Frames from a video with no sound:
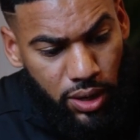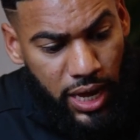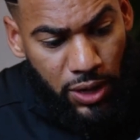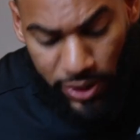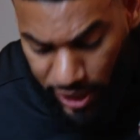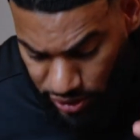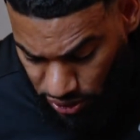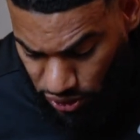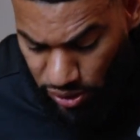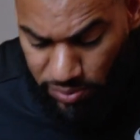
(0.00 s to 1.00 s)
And we can
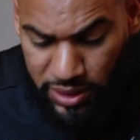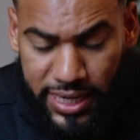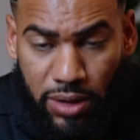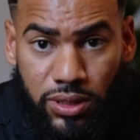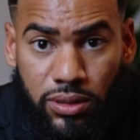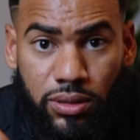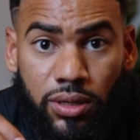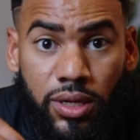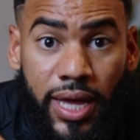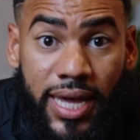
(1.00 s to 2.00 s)
just show them the sound
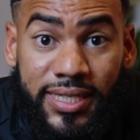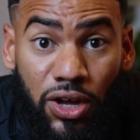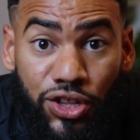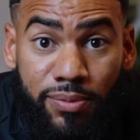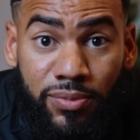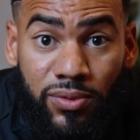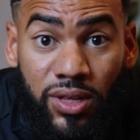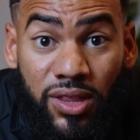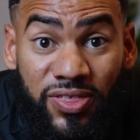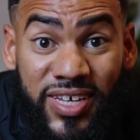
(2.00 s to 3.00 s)
and tell them
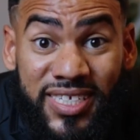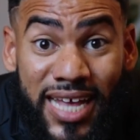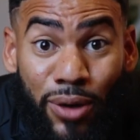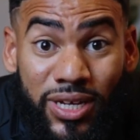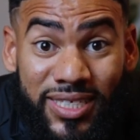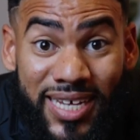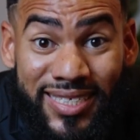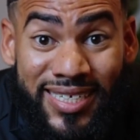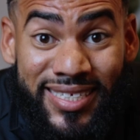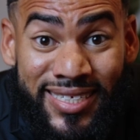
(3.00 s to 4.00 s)
this sound
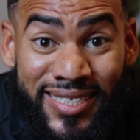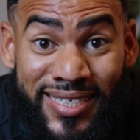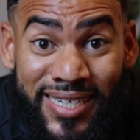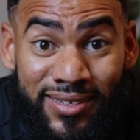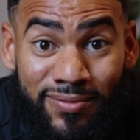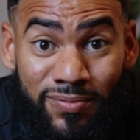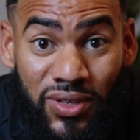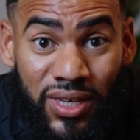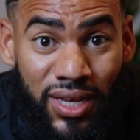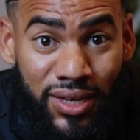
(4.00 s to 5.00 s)
says zzz.
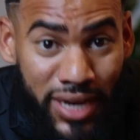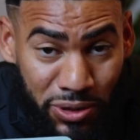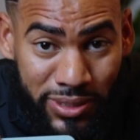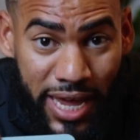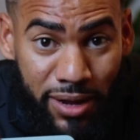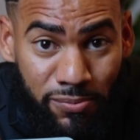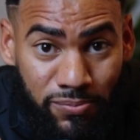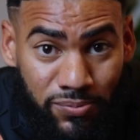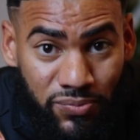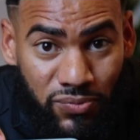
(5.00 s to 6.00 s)
Now you say it,
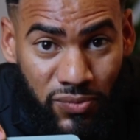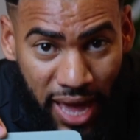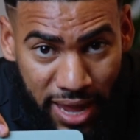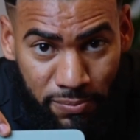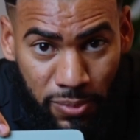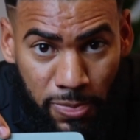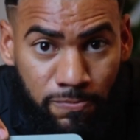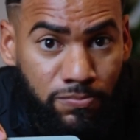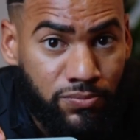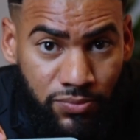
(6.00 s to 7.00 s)
okay?
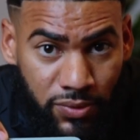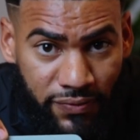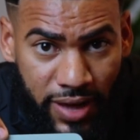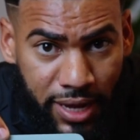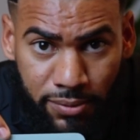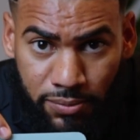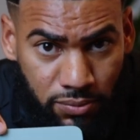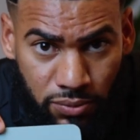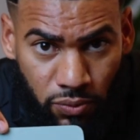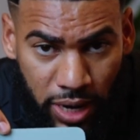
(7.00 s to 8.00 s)
Fine,
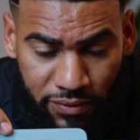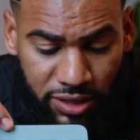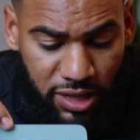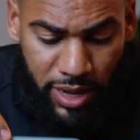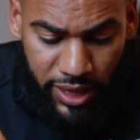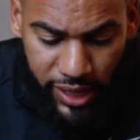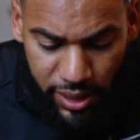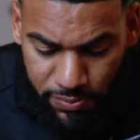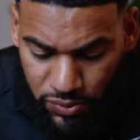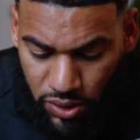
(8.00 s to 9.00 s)
whatever. They might like
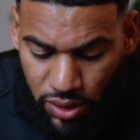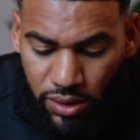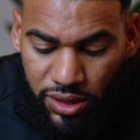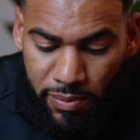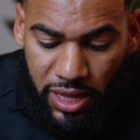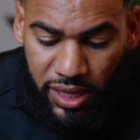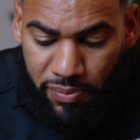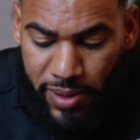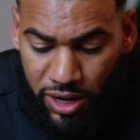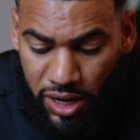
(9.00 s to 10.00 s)
it. They might like
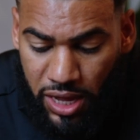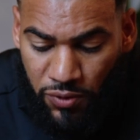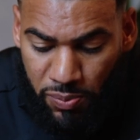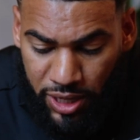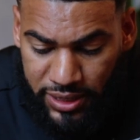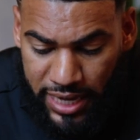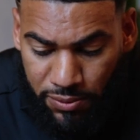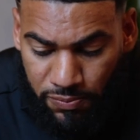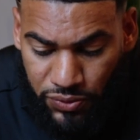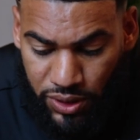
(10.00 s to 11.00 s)
it better if we put it down.